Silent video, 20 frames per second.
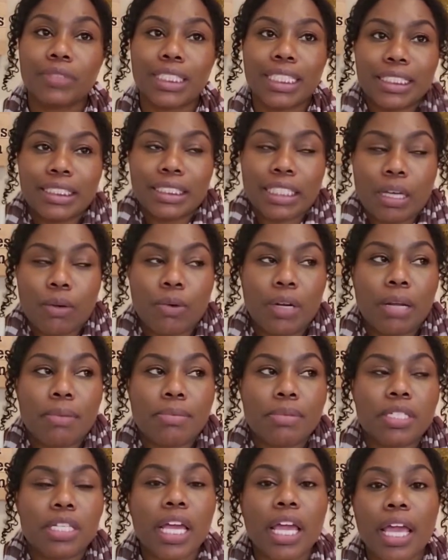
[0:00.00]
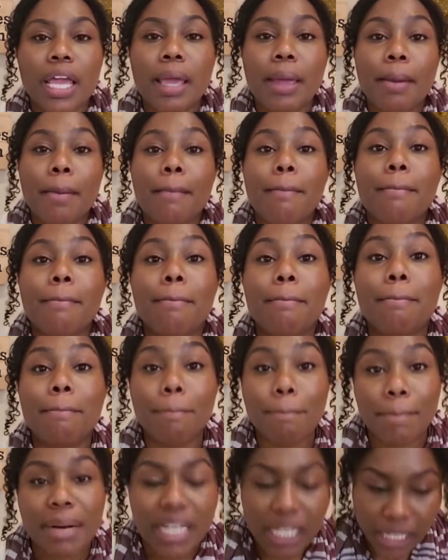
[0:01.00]
That's not what I'm saying.
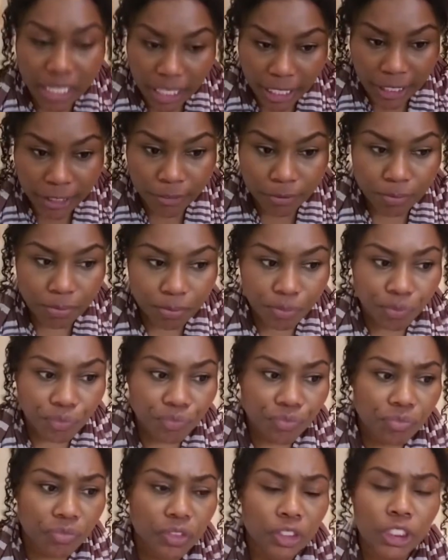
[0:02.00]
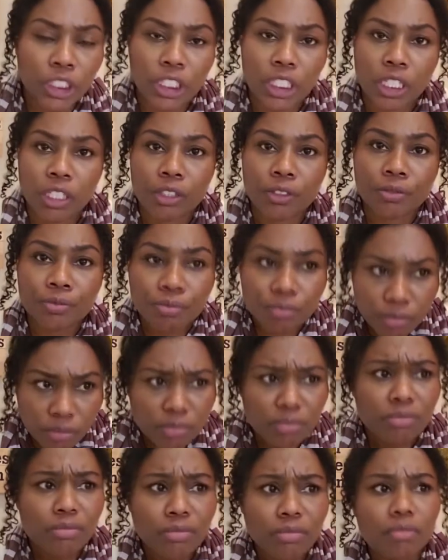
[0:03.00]
But, you know,
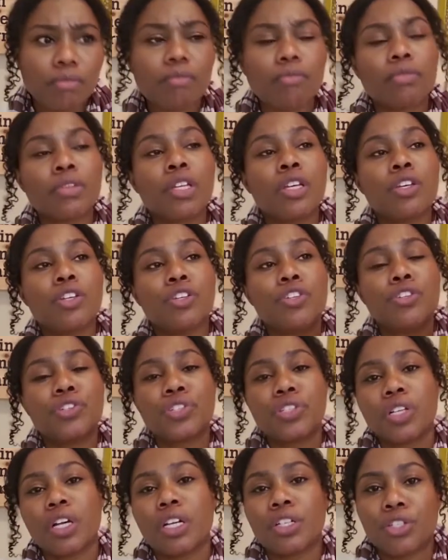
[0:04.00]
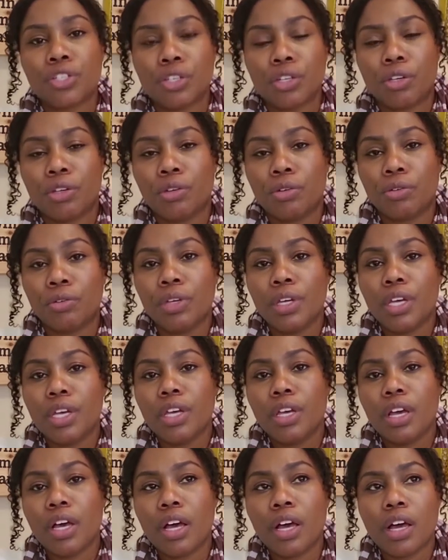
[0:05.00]
you'll start to
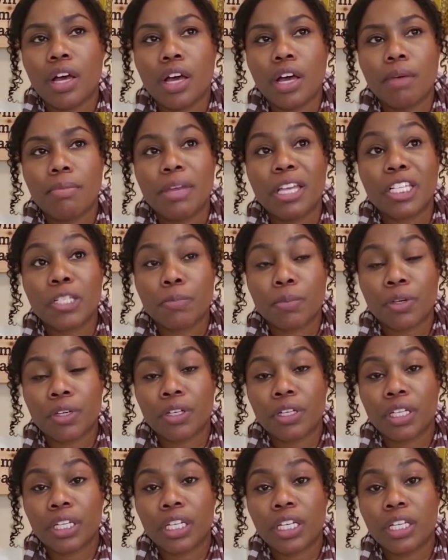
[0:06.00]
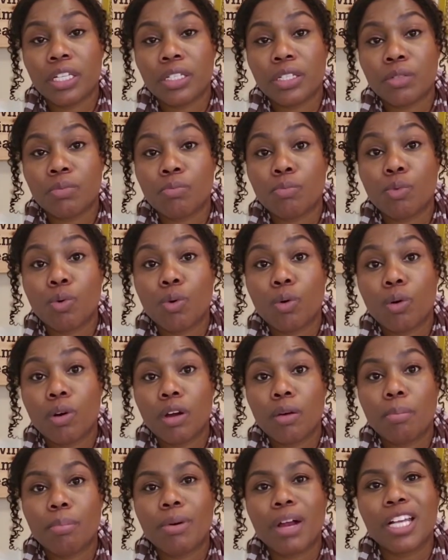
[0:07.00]
uh, experience
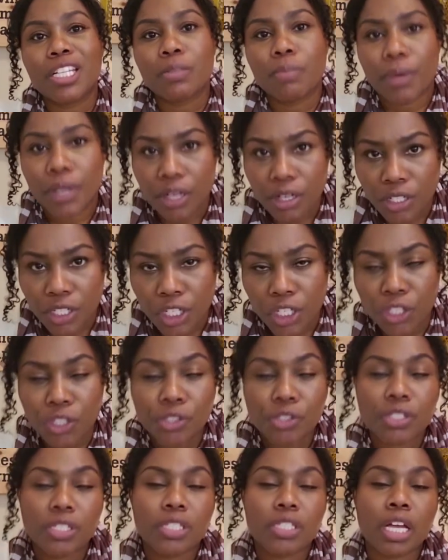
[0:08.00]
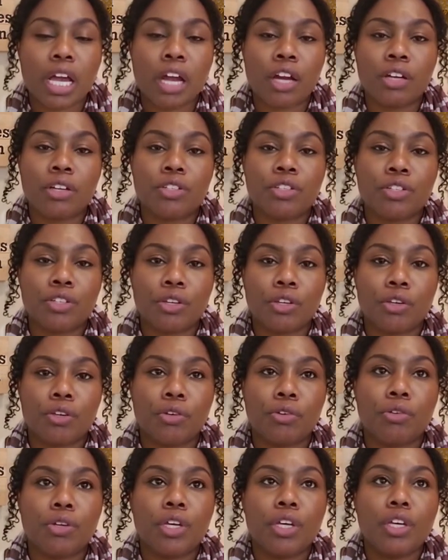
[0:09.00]
more prosperity. You'll start
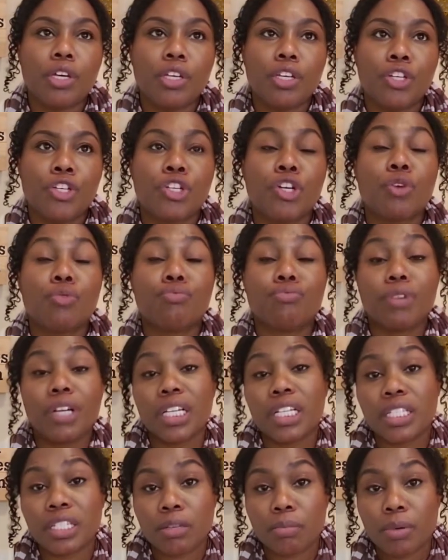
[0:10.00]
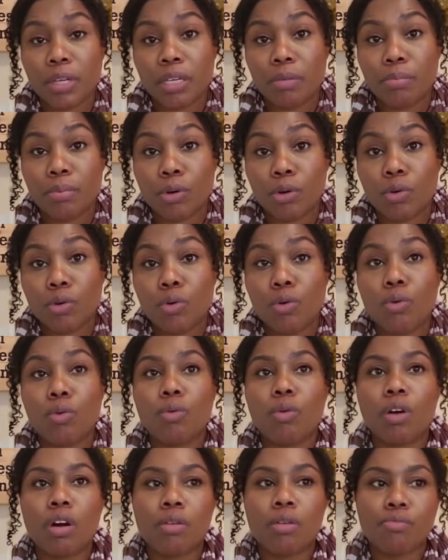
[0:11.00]
to, you know, run into people
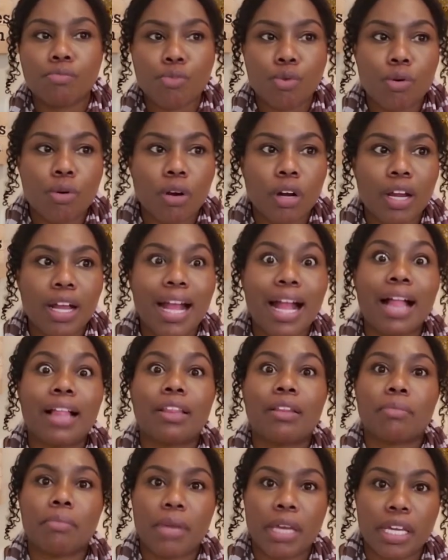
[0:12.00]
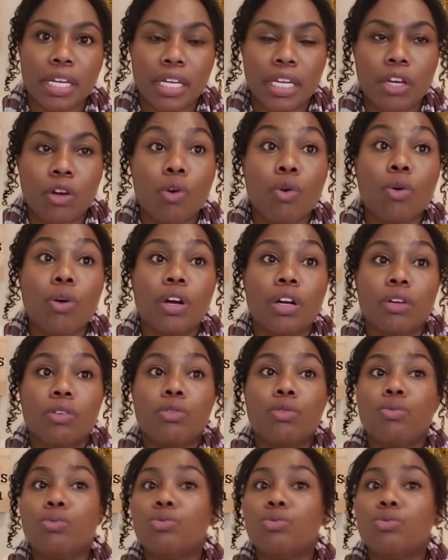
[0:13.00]
who are more acclimated or